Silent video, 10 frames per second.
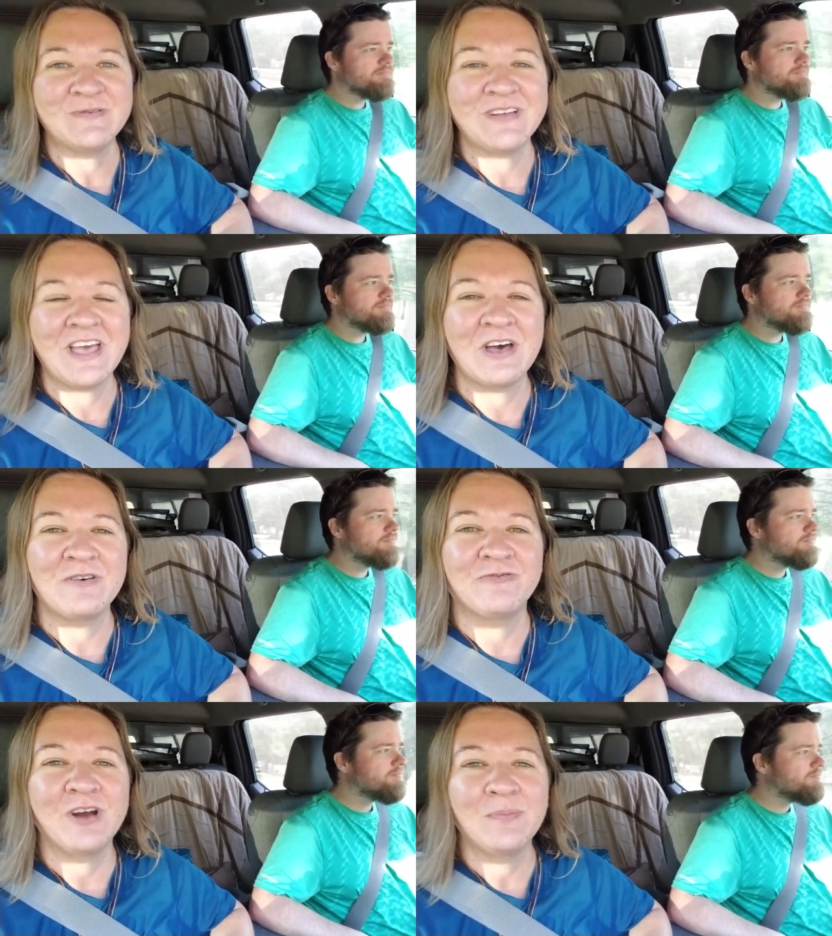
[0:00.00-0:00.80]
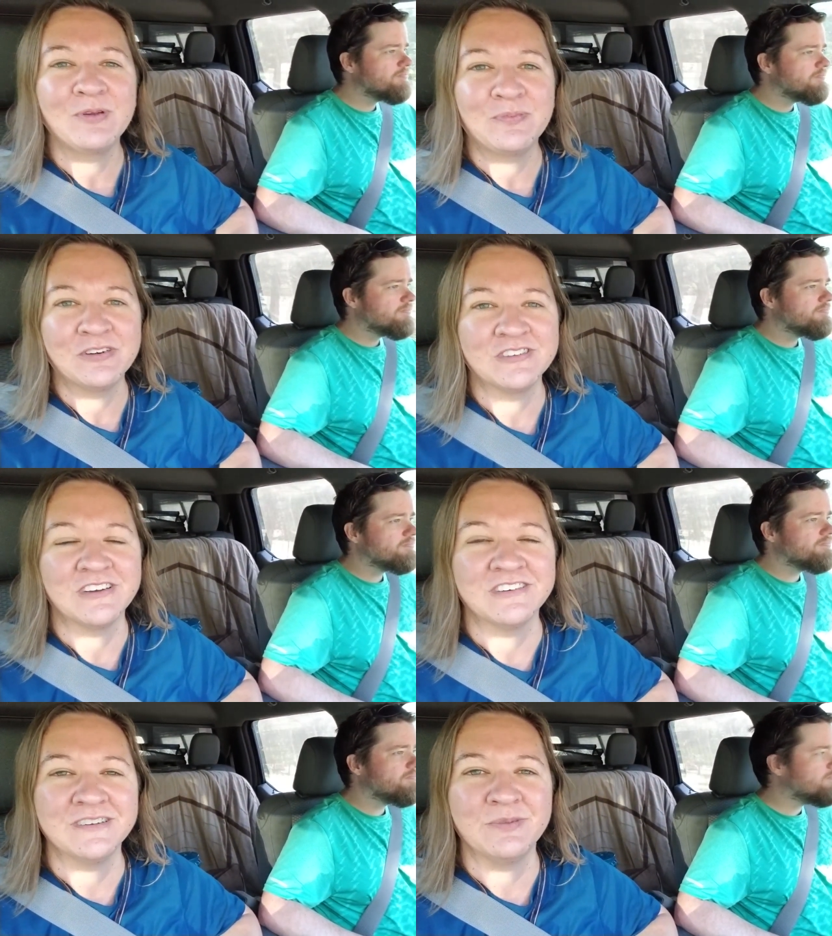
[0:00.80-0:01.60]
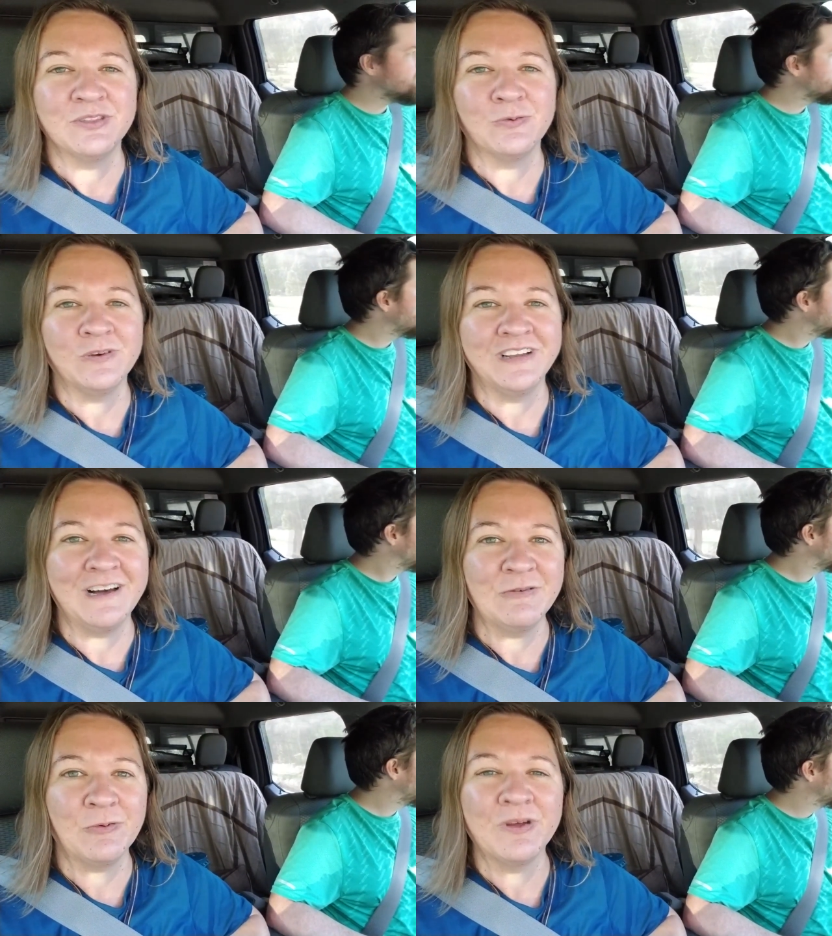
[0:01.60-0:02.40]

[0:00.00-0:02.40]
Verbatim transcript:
Speaker 1: we have wrapped up our time in the Wallowa